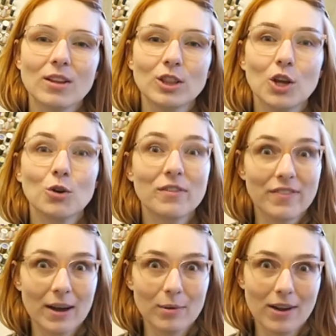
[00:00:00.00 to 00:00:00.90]
load of
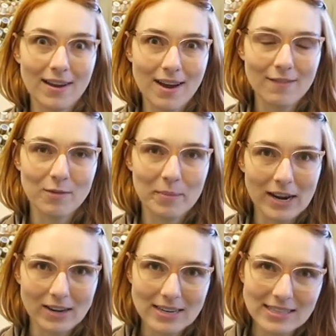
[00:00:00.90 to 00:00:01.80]
fabric I got from
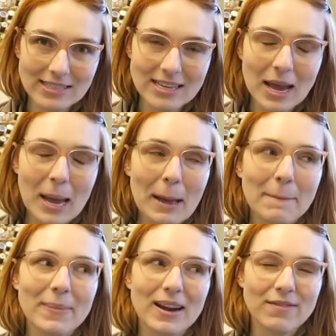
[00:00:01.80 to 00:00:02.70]
Paris,
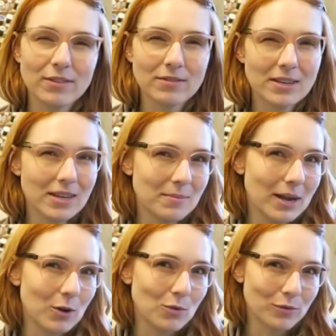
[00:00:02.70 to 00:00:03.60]
but I filmed it in
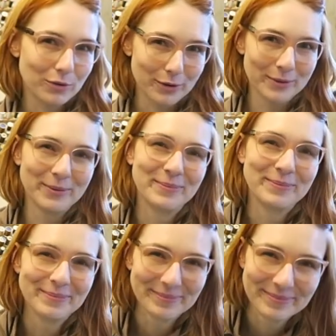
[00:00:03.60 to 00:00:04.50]
my old room.
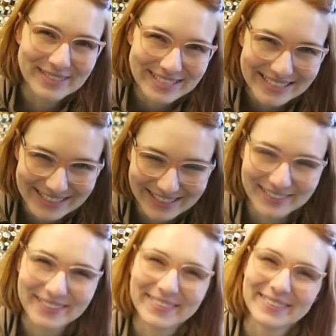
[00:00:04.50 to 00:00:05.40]

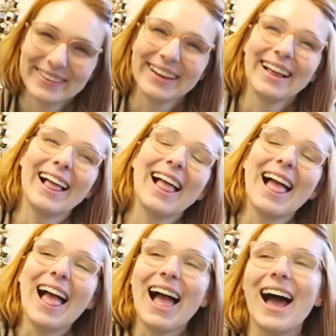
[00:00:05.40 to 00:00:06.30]
So
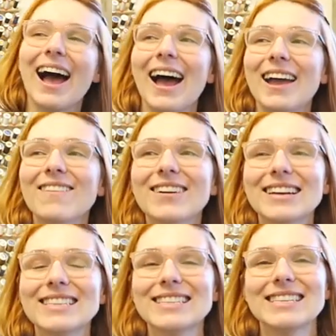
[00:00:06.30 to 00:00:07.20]
I
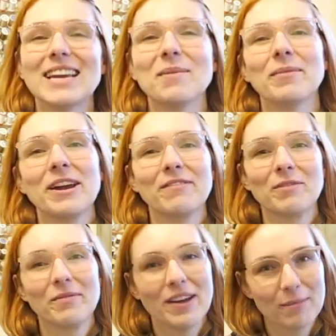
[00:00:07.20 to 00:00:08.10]
wanted to take a break
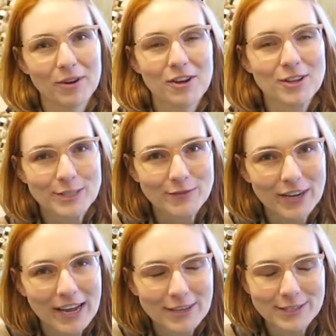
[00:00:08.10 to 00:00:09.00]
from fabric hauls for
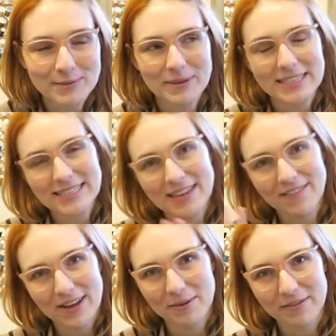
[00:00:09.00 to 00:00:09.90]
now, so I'm gonna
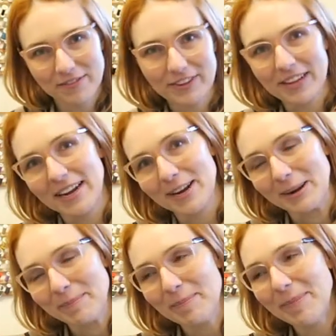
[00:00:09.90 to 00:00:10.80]
save that one for
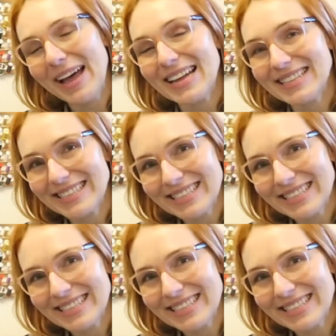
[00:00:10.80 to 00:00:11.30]
later. But